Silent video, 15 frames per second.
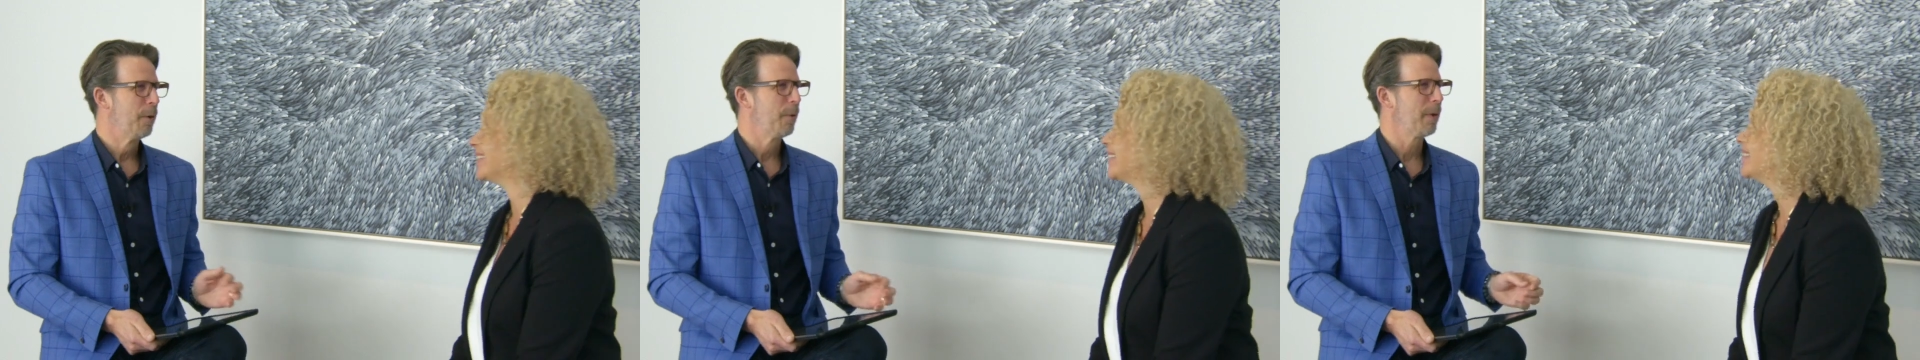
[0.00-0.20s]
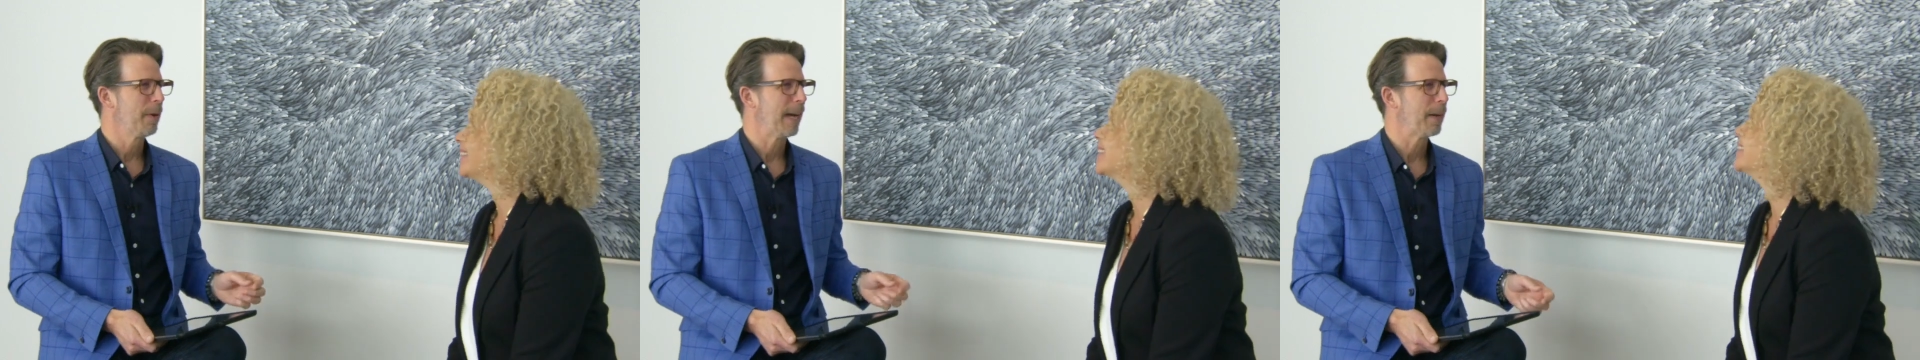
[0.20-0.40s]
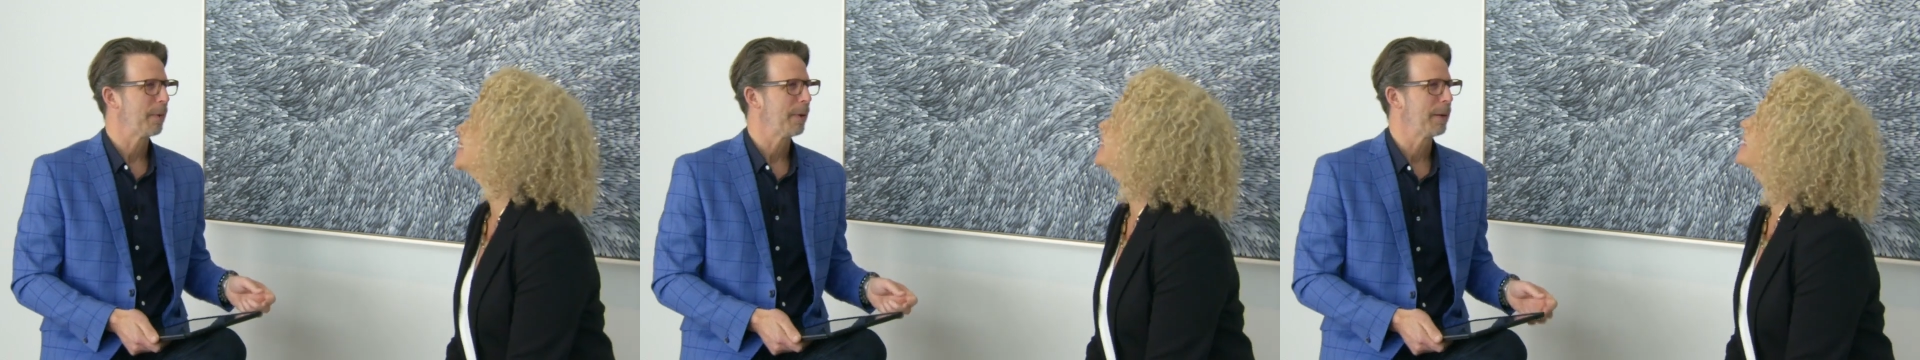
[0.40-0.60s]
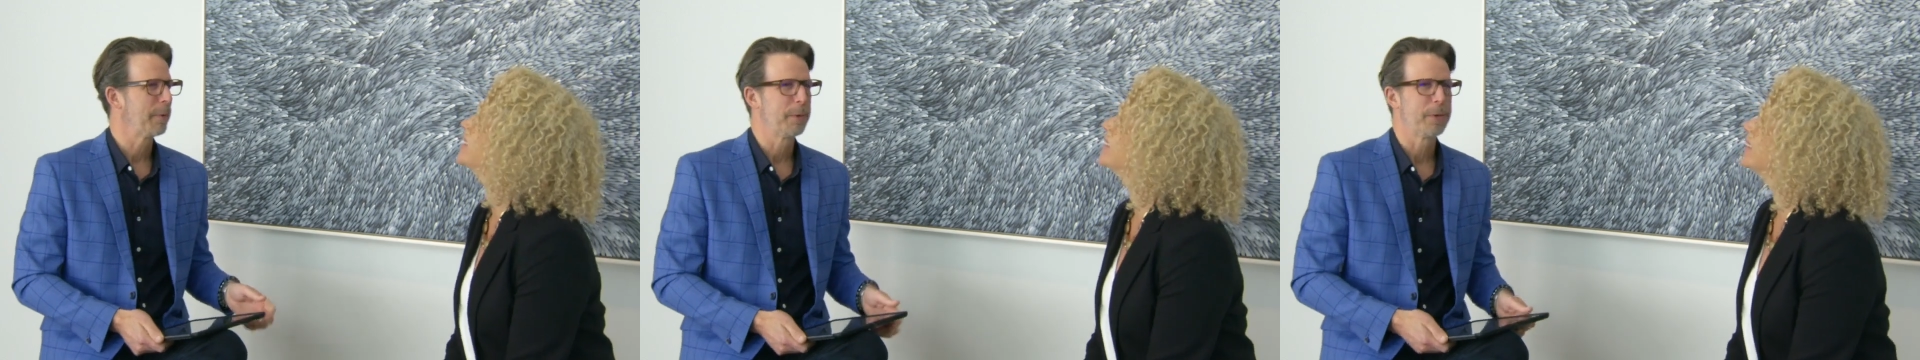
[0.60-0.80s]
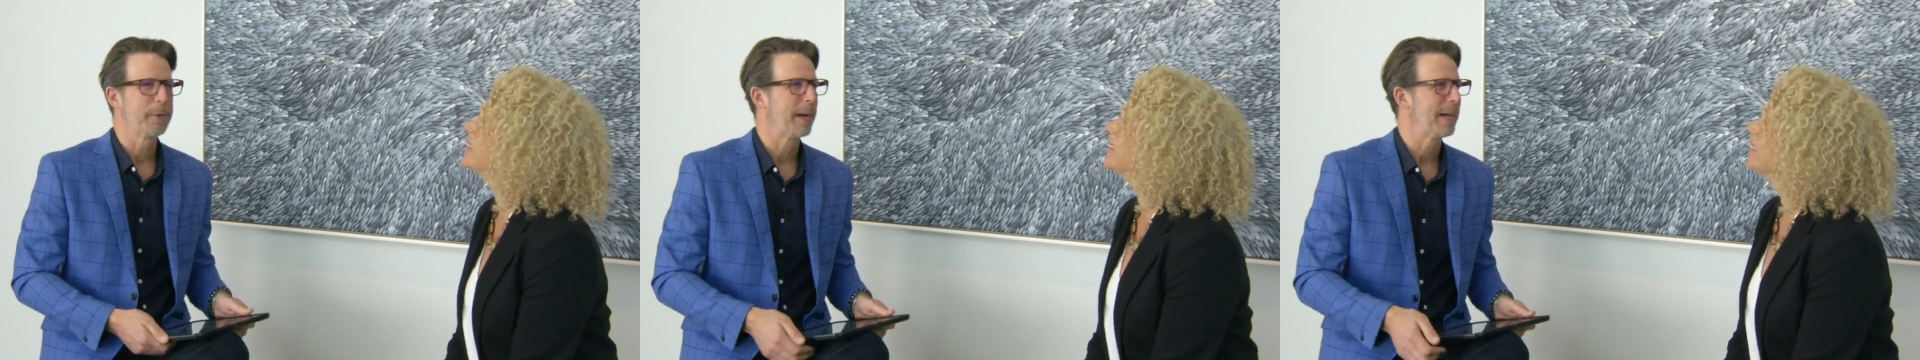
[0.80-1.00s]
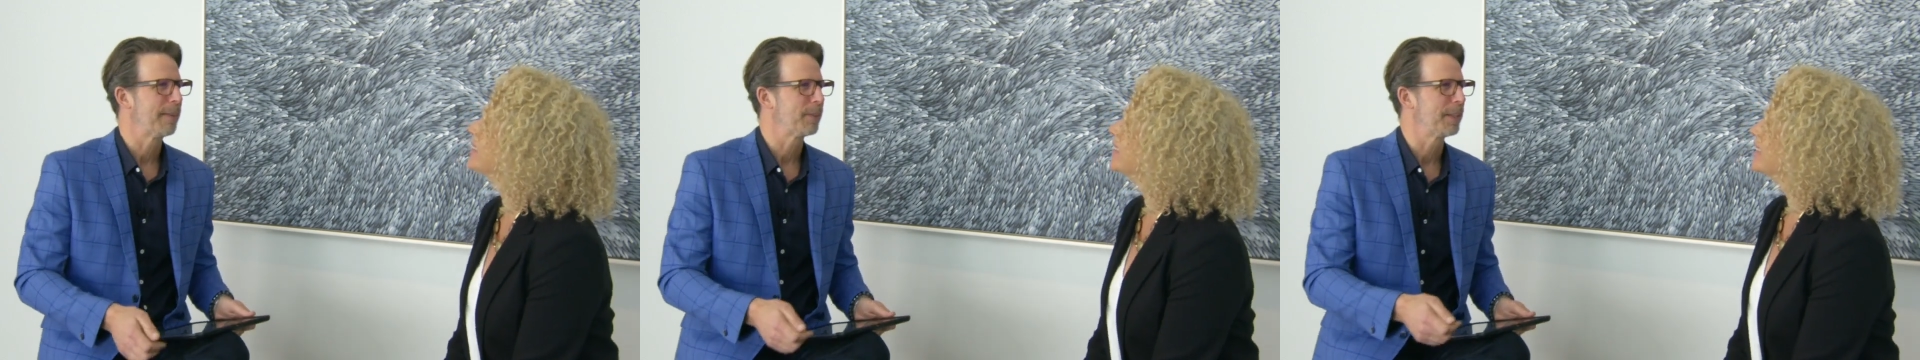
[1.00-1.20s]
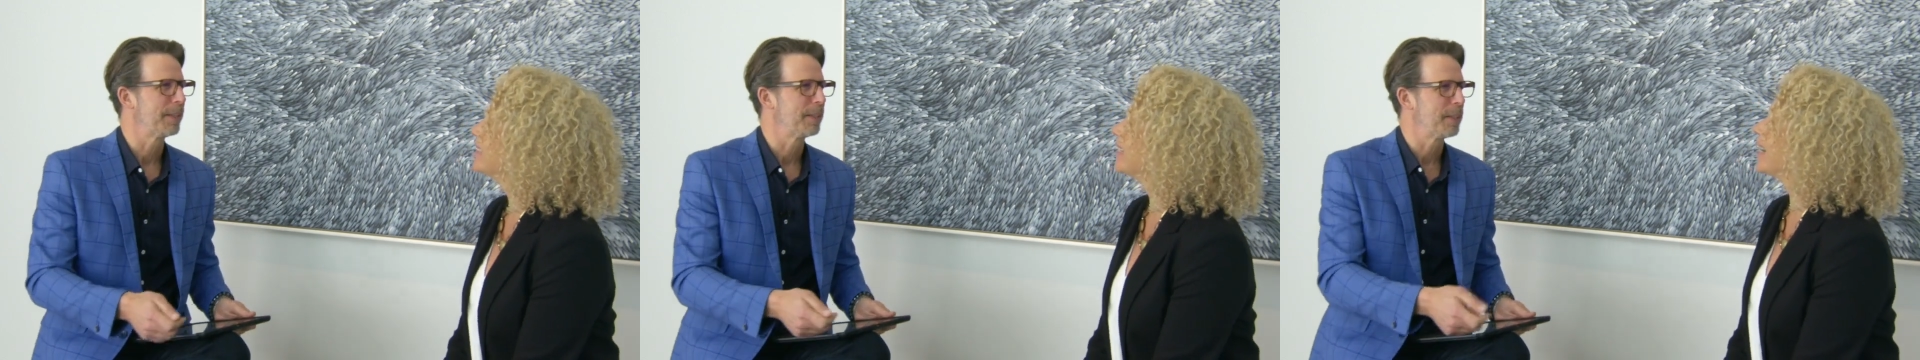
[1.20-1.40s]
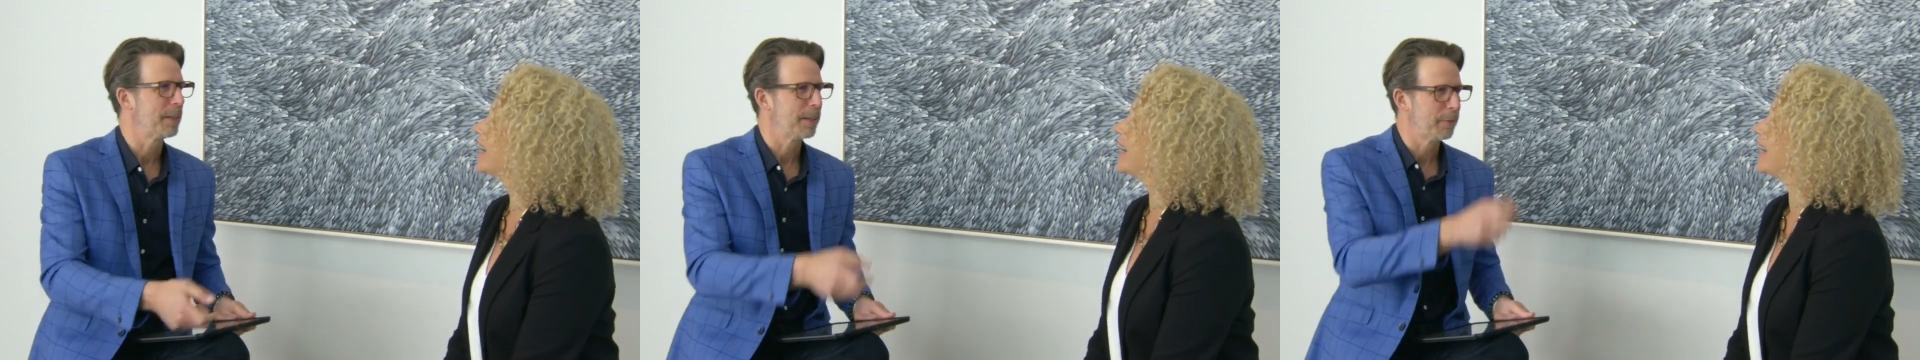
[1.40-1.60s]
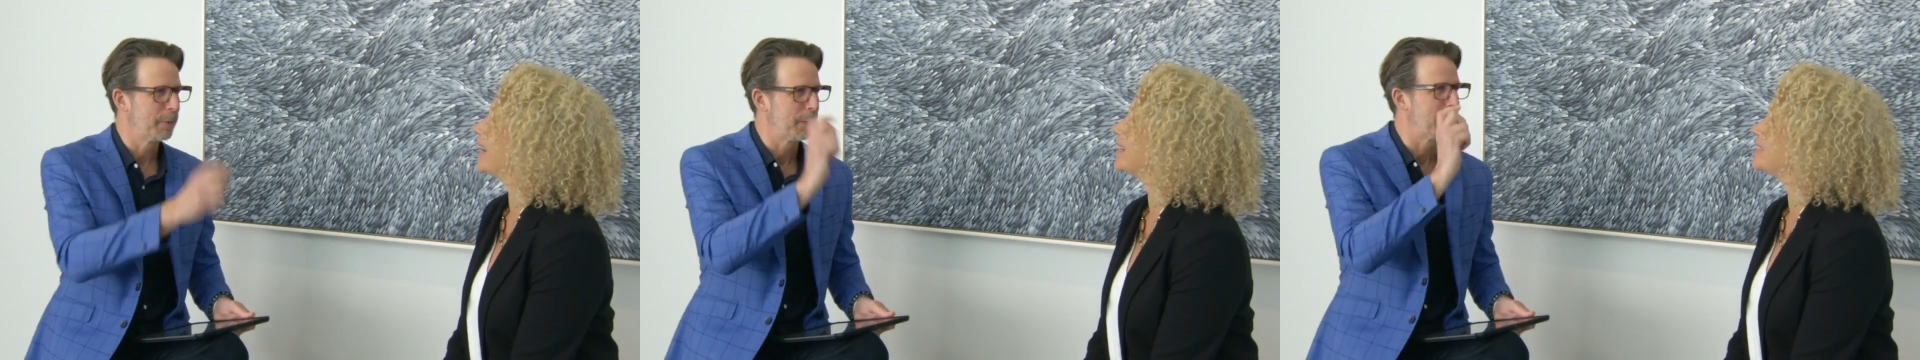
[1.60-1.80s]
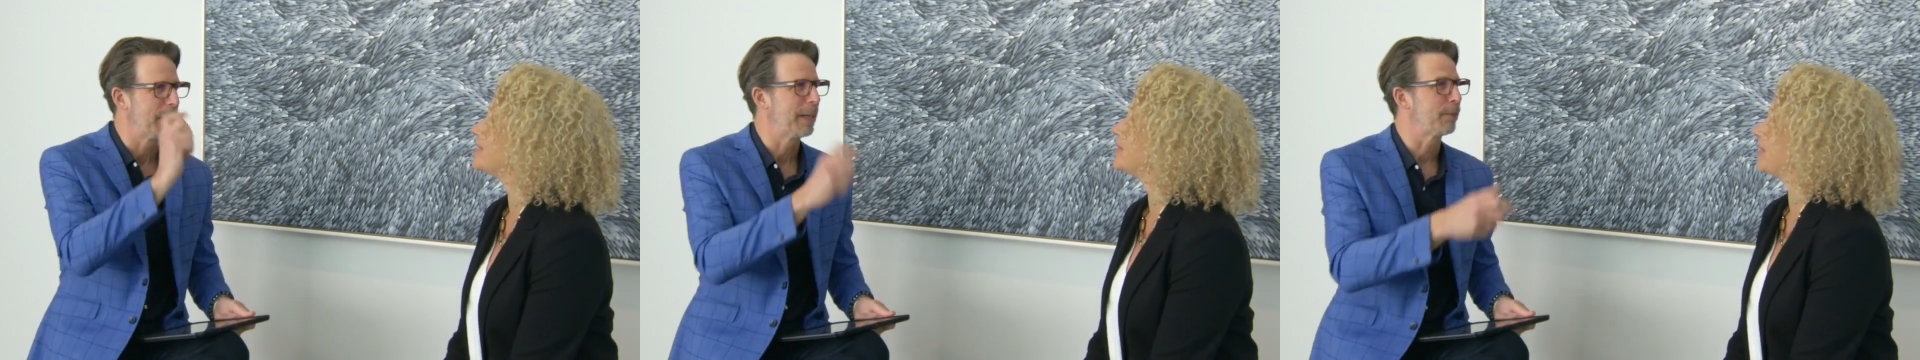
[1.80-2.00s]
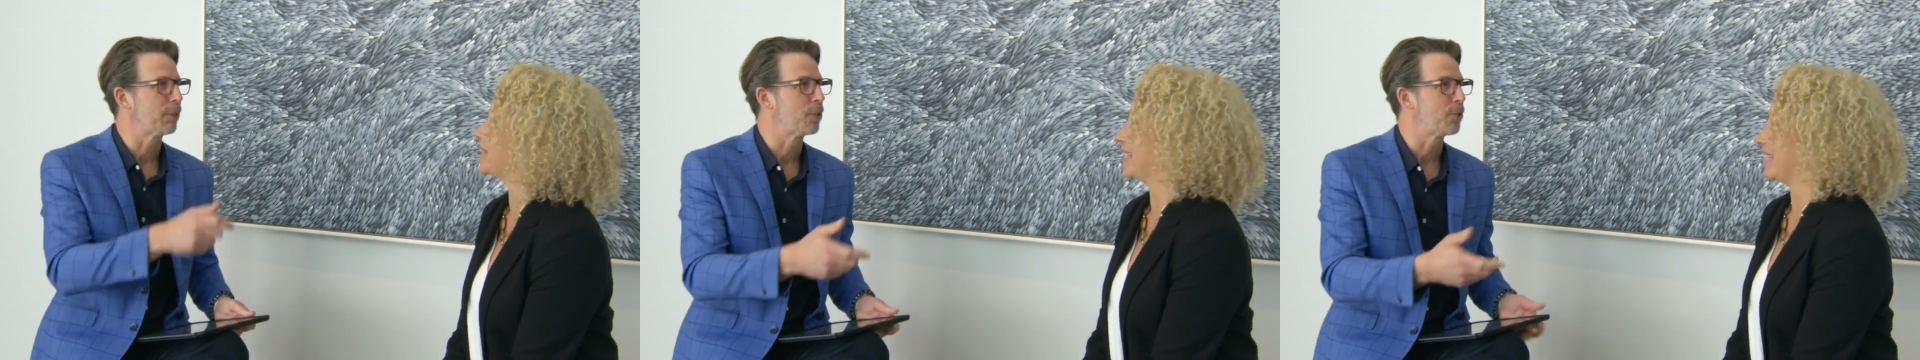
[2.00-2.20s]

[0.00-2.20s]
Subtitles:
Well, what do I have to